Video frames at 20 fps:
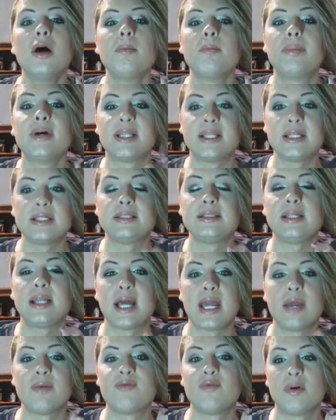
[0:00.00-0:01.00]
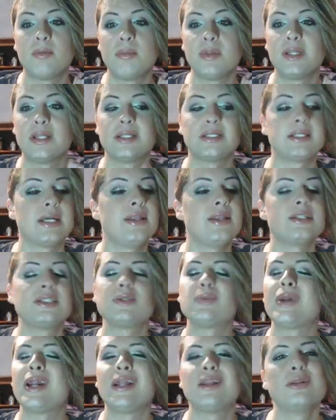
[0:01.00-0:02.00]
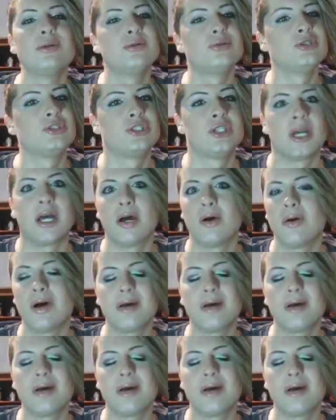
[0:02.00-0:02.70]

But this scene, I am for Melissa, and this is when I lose Joe.